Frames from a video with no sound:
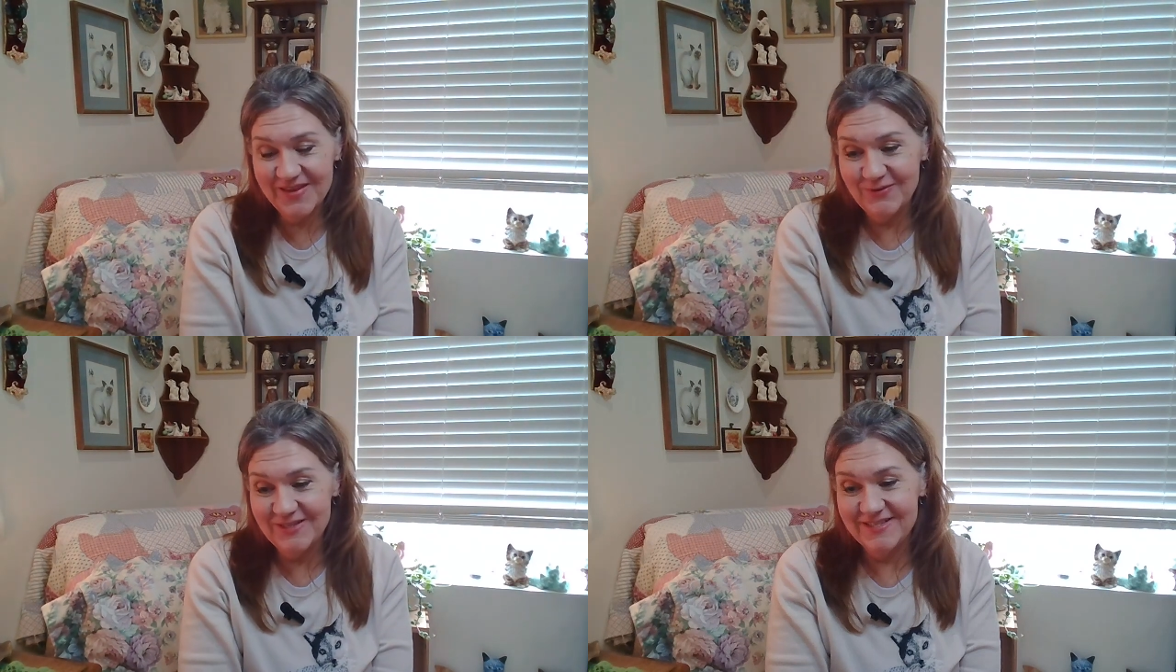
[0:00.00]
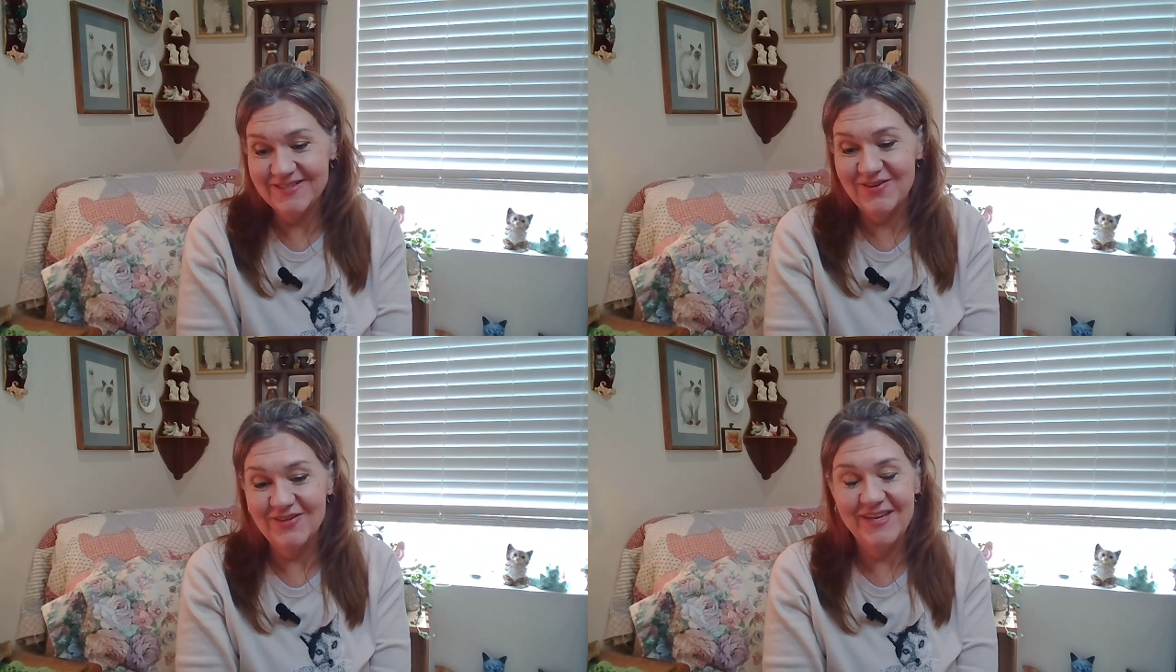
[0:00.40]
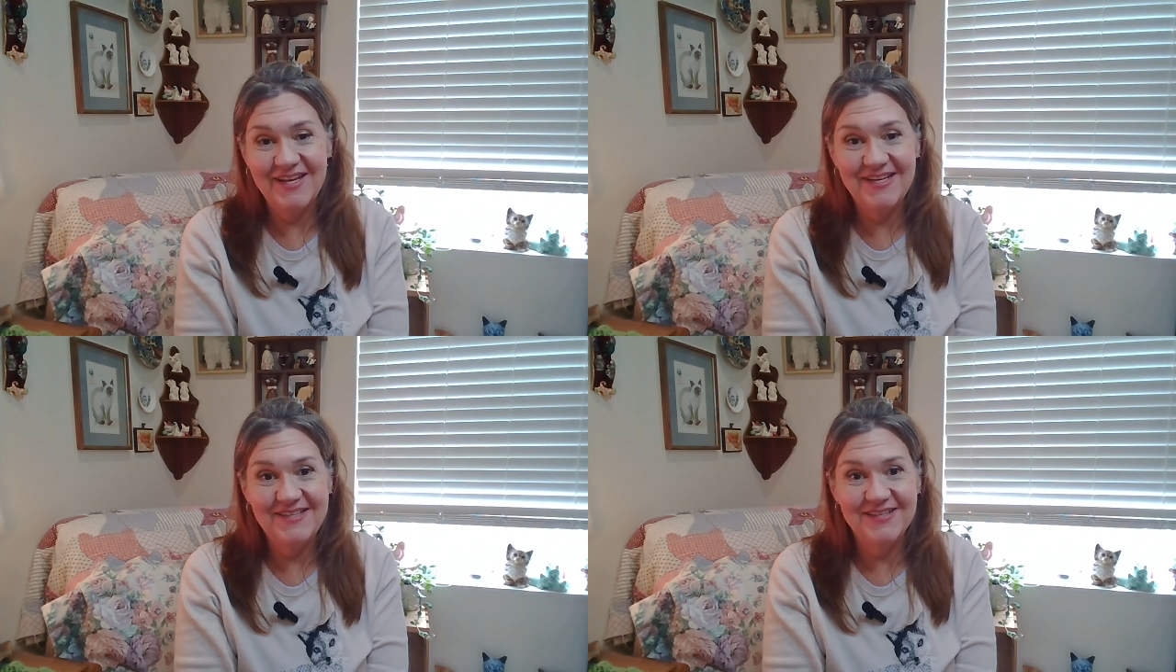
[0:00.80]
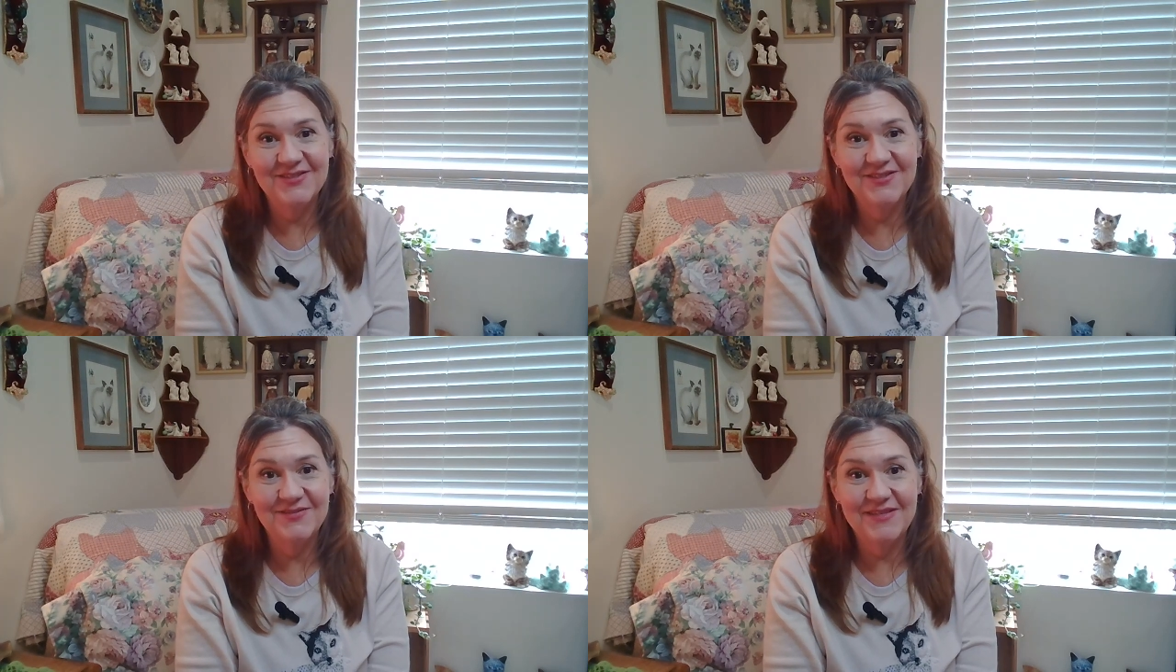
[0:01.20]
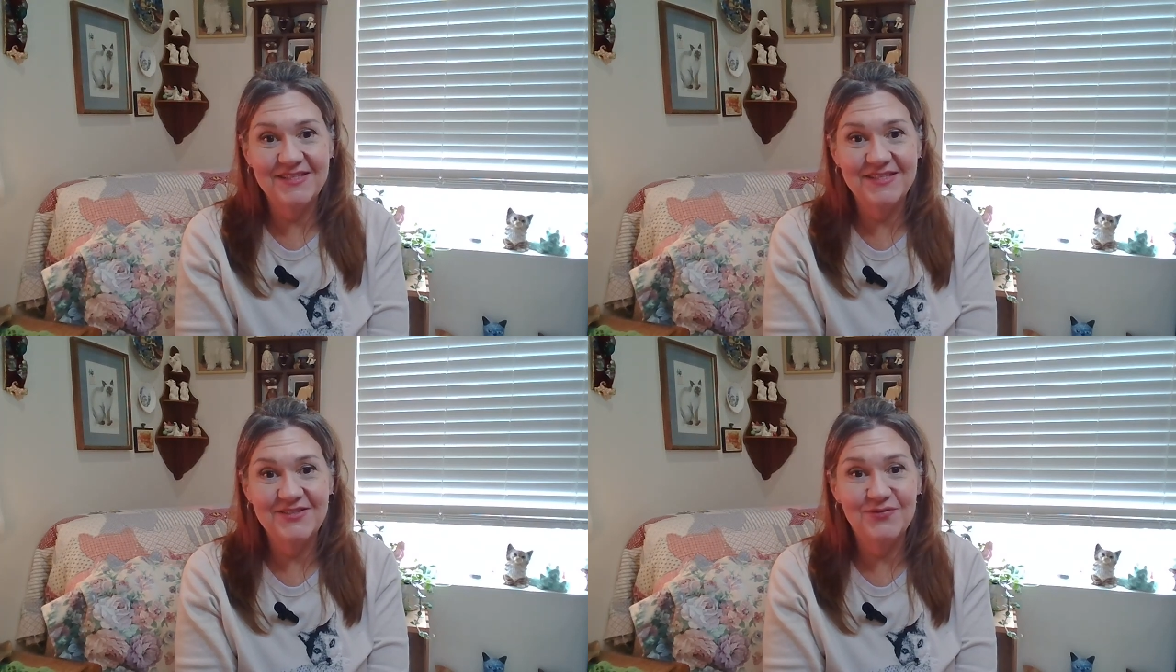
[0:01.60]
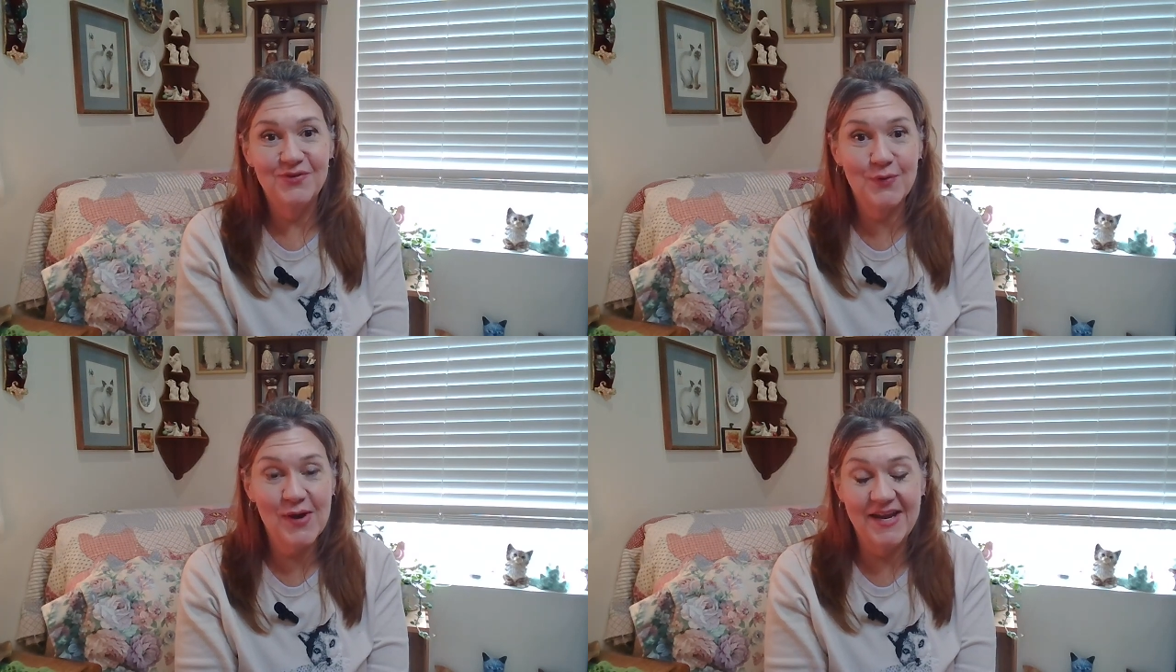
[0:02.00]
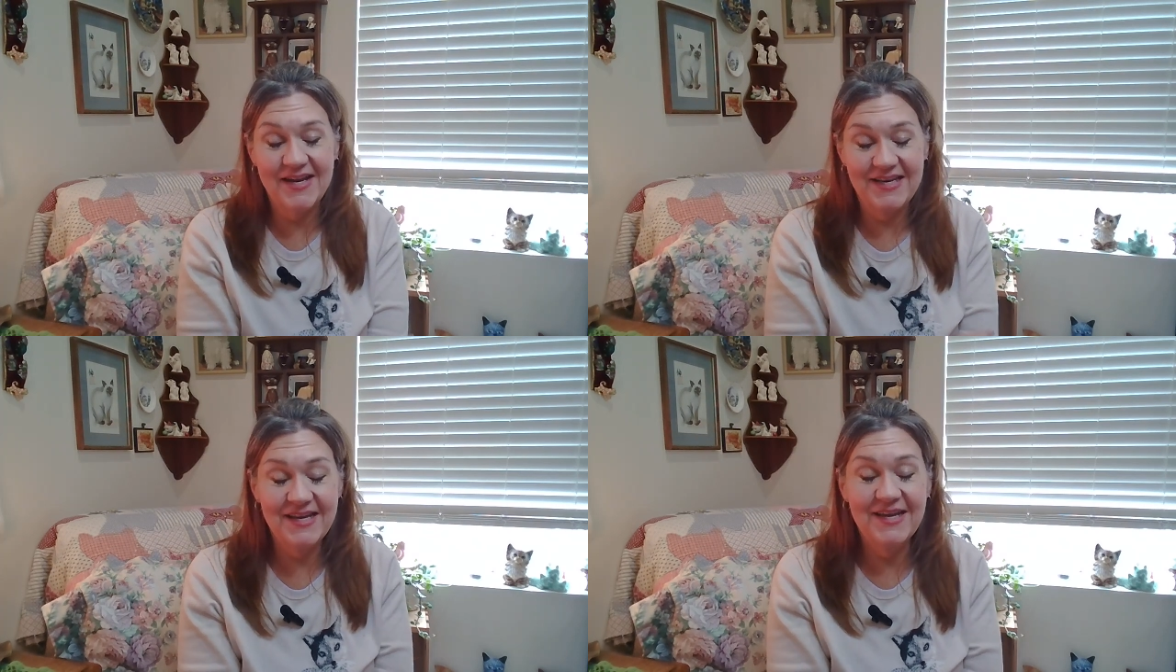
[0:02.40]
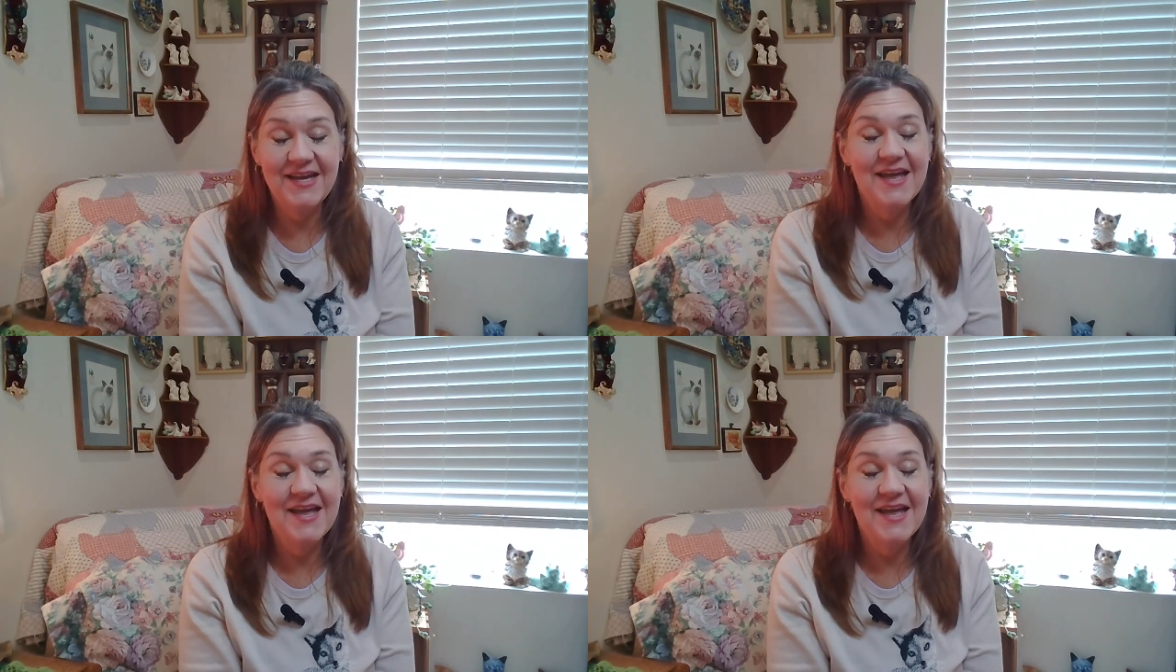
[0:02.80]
which is called Kitty Deals Vintage Variety.